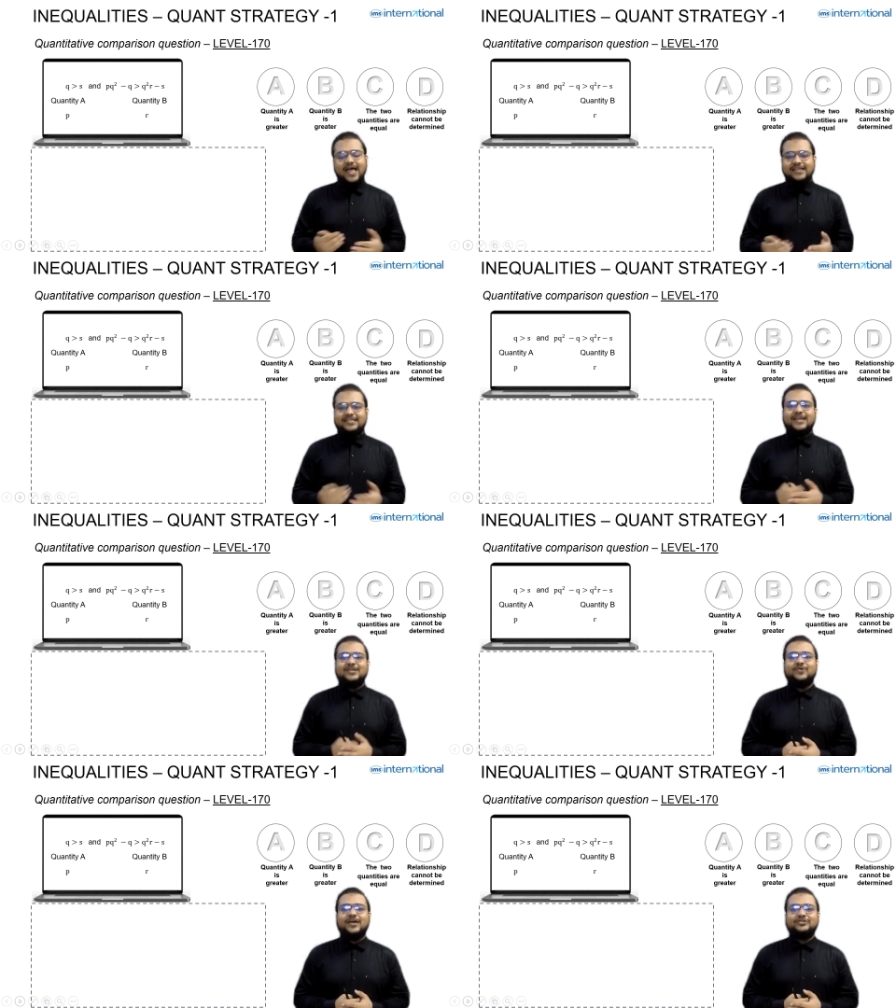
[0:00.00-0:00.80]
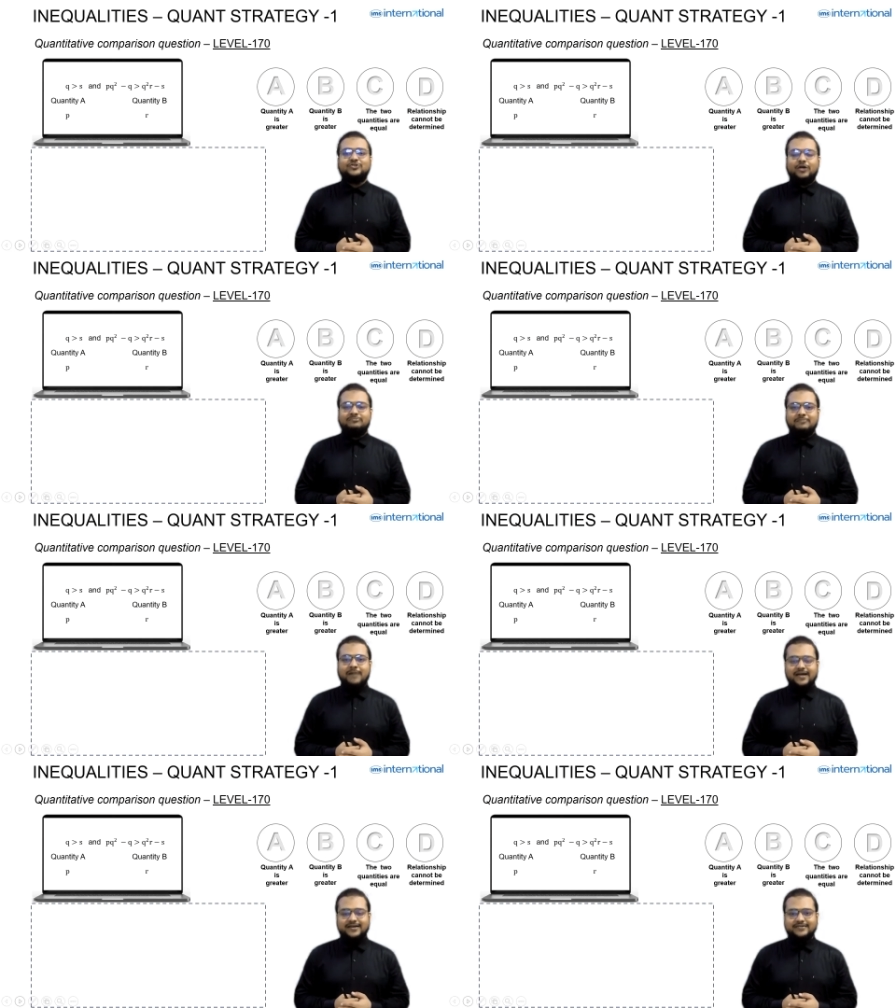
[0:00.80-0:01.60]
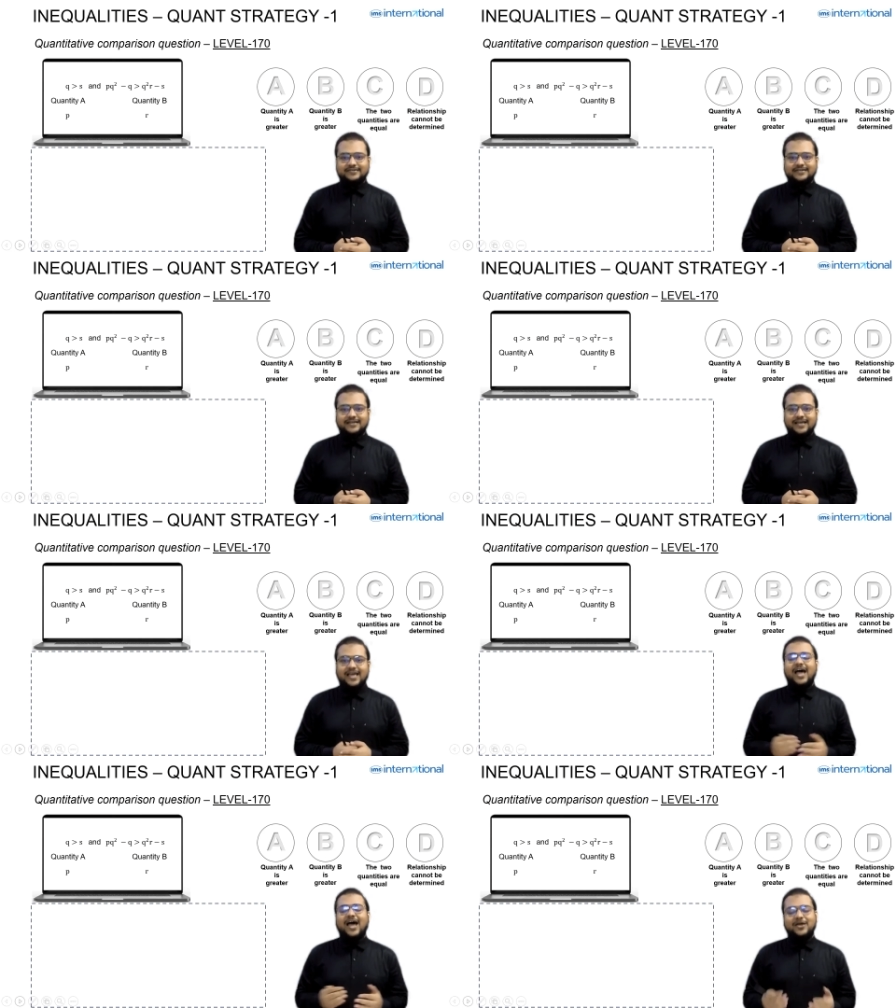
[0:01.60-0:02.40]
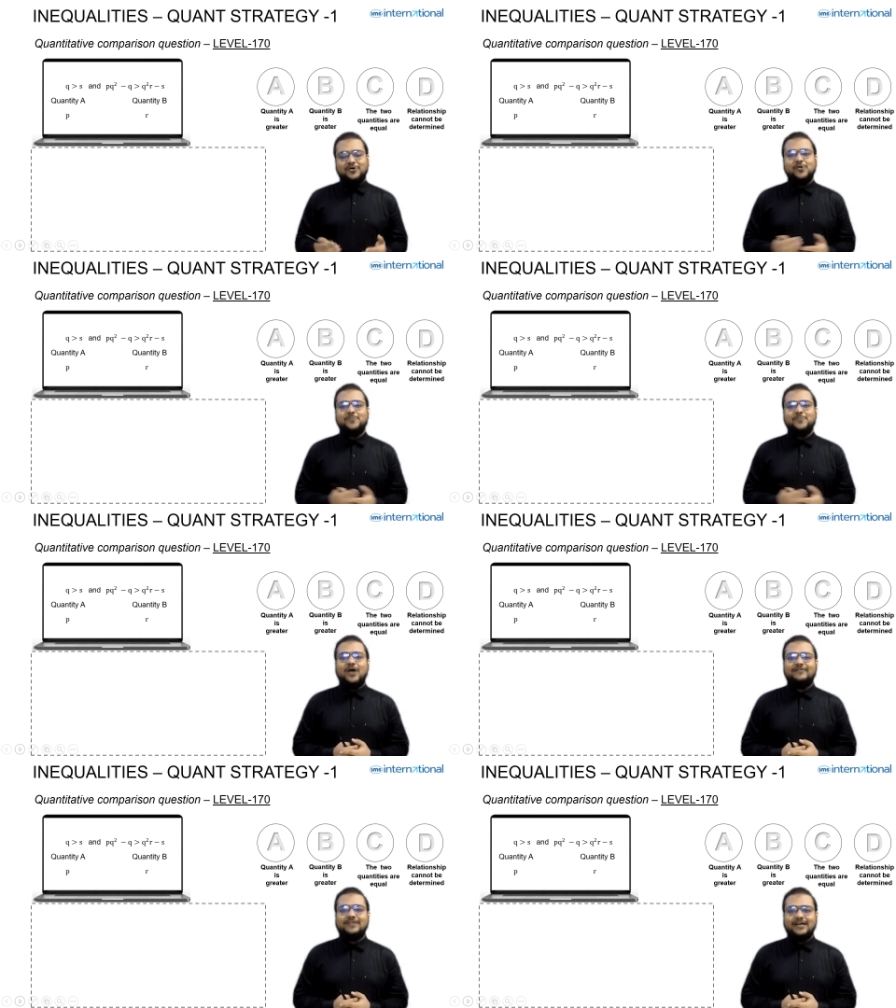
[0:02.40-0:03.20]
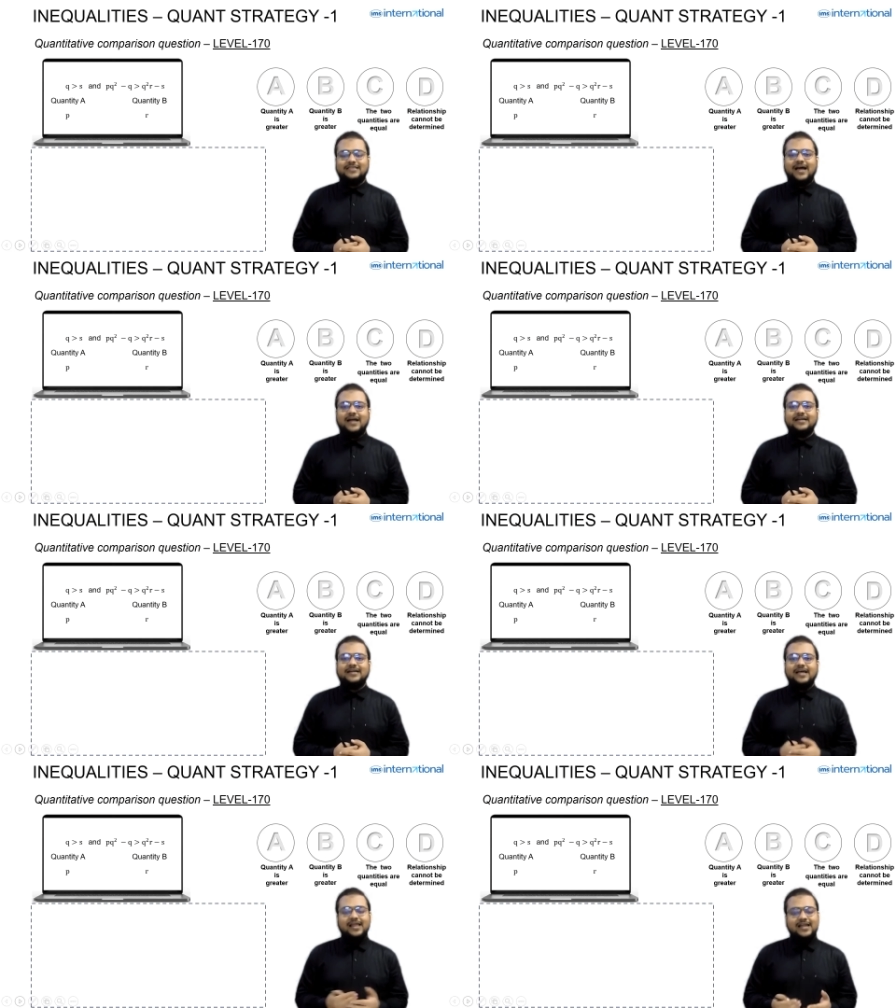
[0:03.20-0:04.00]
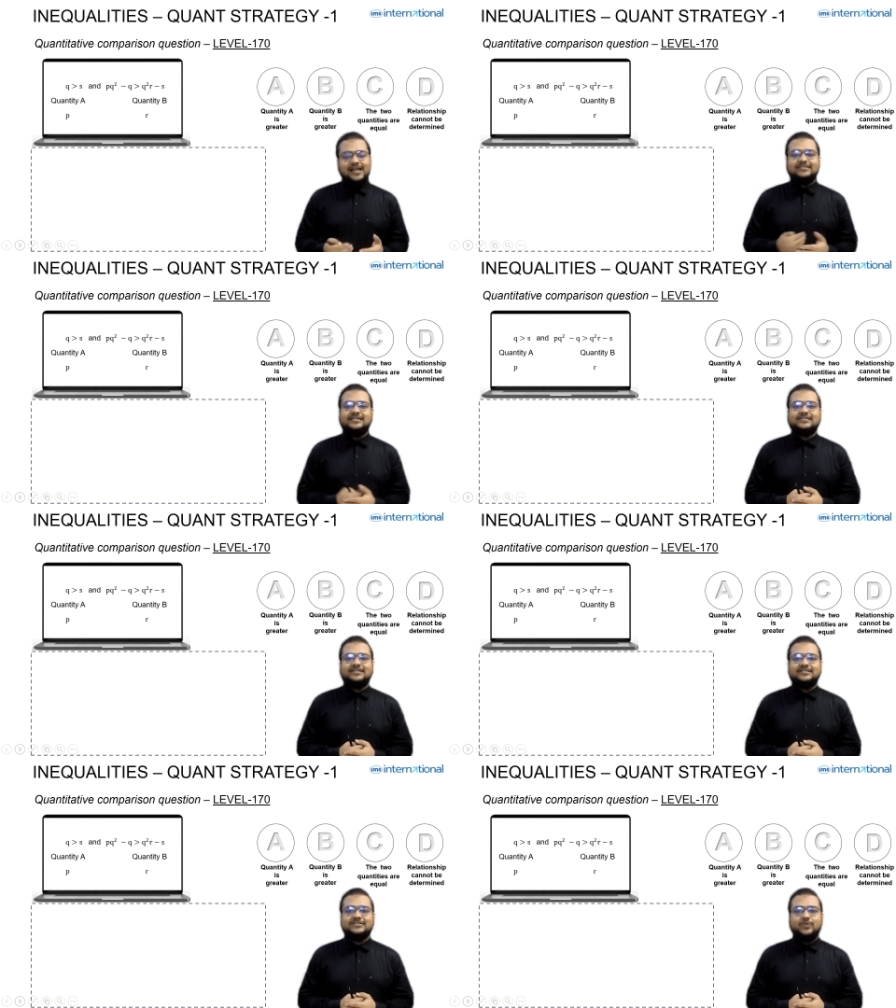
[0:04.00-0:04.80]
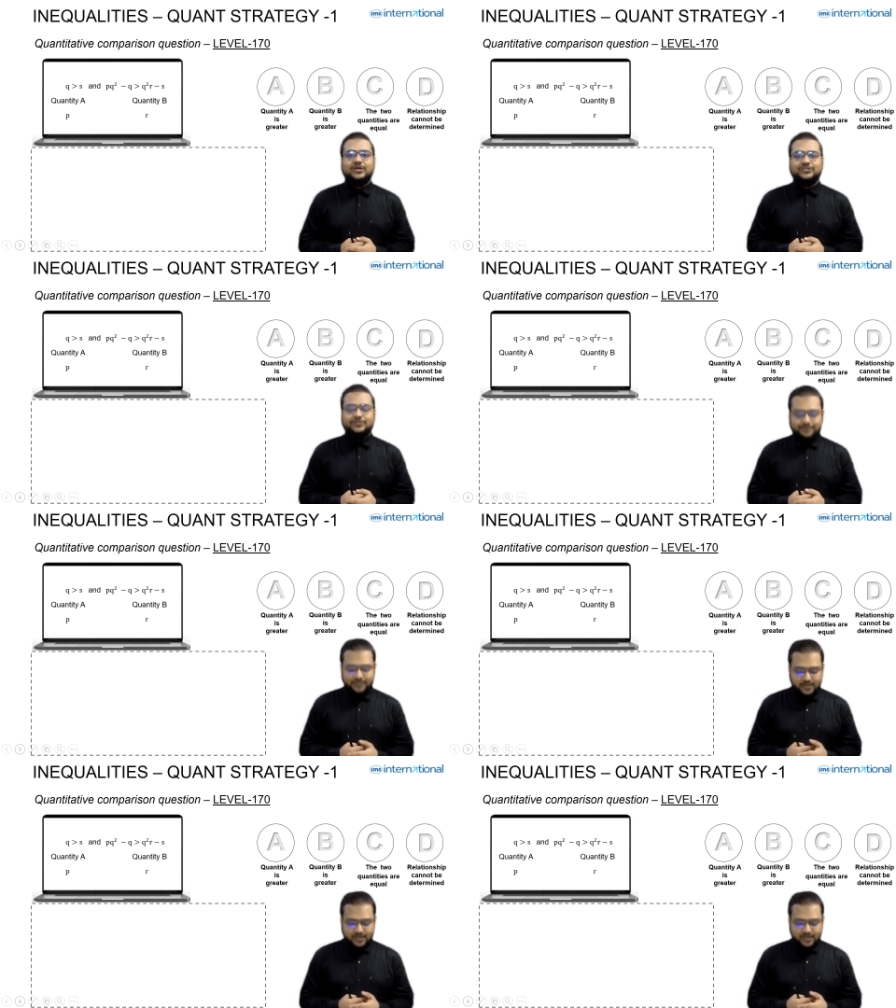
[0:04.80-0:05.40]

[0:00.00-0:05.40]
and then you can join me back. I hope you have done that. Let's discuss this question.